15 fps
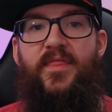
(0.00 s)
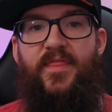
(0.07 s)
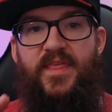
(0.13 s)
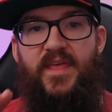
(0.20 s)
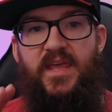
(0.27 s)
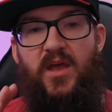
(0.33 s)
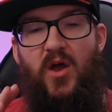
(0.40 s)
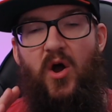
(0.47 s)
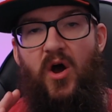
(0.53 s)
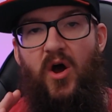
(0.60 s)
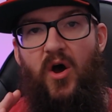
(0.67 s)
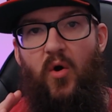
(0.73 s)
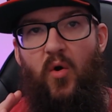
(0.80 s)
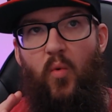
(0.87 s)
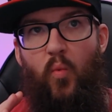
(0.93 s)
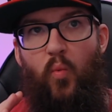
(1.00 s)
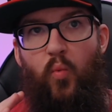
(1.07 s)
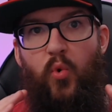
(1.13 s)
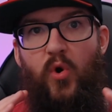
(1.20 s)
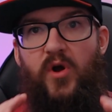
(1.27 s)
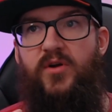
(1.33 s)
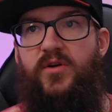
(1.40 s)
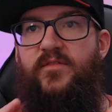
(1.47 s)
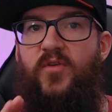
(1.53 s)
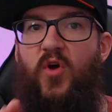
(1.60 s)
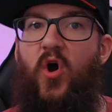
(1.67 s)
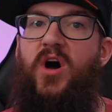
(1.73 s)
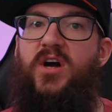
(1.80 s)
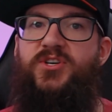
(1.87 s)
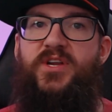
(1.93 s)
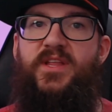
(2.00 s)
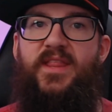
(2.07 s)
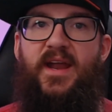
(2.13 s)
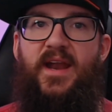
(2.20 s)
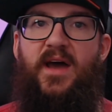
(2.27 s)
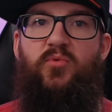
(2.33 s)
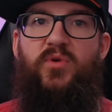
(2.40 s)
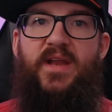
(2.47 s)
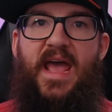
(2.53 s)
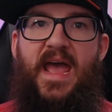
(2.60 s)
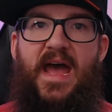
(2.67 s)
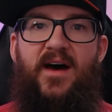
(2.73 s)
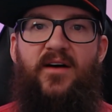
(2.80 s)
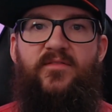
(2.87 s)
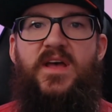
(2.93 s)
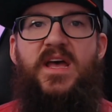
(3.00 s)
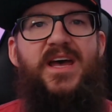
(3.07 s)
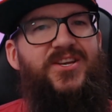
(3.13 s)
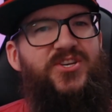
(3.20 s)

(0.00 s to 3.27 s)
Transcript: The word of caution that I would have,